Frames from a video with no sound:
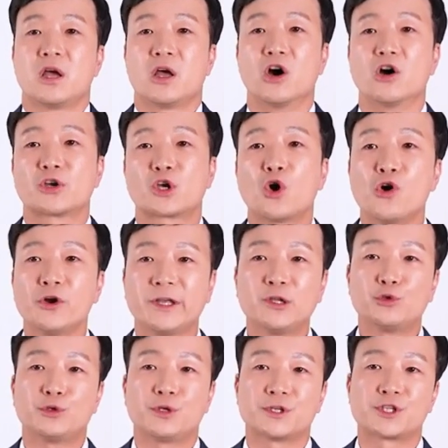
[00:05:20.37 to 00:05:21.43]
According
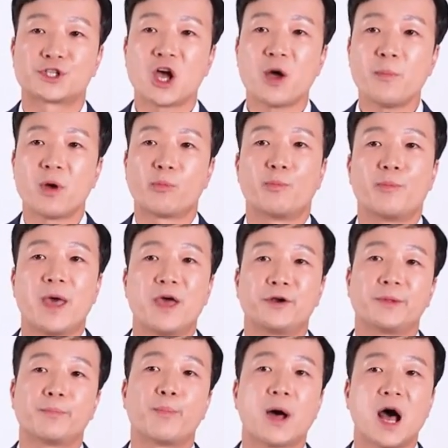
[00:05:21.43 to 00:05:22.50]
to the sum of
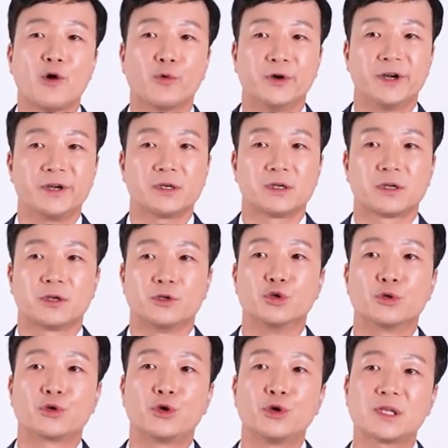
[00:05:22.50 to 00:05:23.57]
battery power,
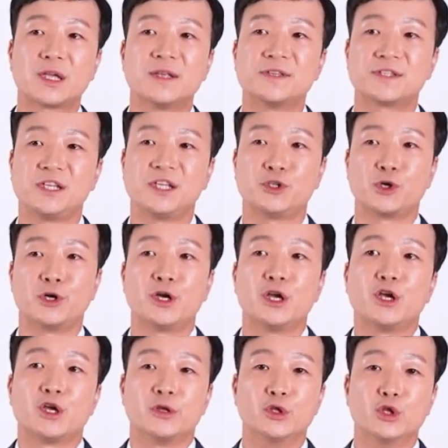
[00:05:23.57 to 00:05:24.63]
you could consider
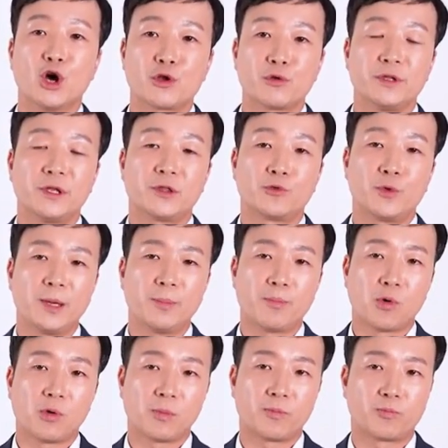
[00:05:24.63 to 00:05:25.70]
not only
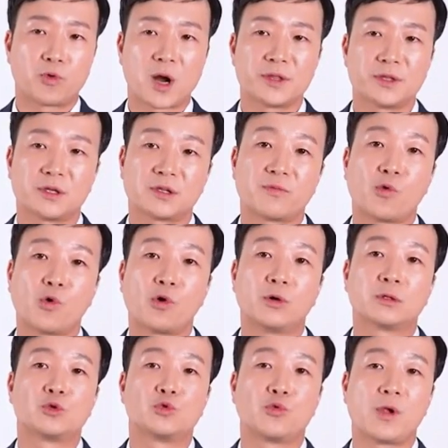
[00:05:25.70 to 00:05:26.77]
3-pole product
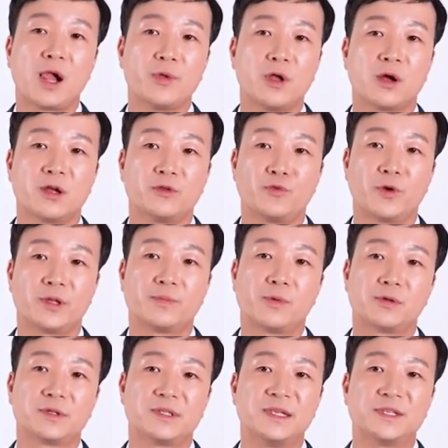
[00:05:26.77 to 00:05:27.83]
for 1200
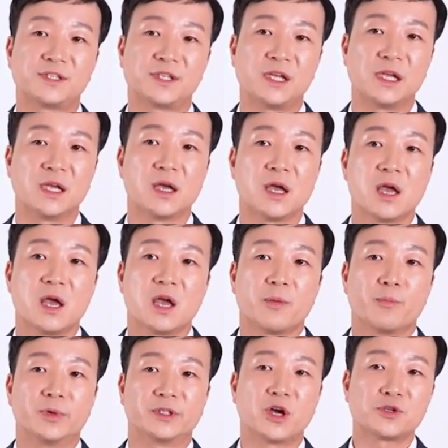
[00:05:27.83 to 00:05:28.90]
volt DC,
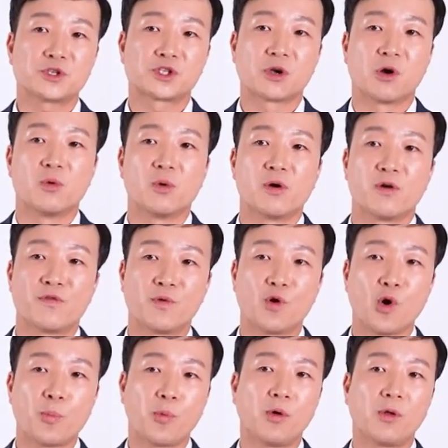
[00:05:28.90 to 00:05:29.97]
but also
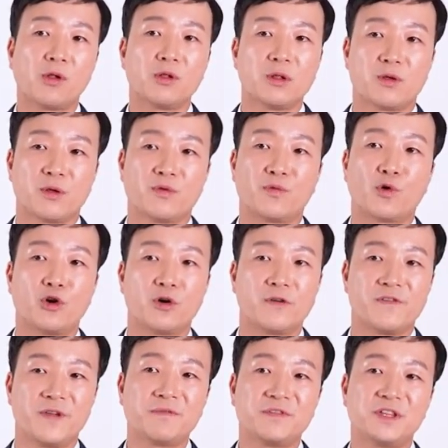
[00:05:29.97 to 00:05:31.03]
4-pole for
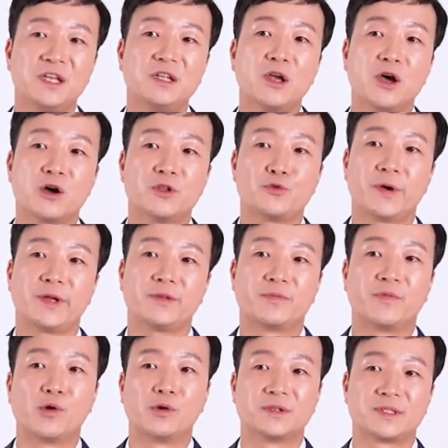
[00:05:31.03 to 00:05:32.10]
1500
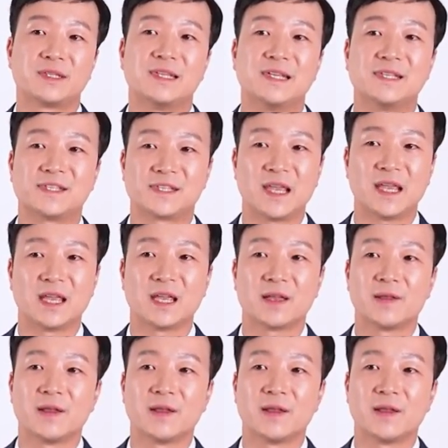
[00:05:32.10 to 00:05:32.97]
volt DC.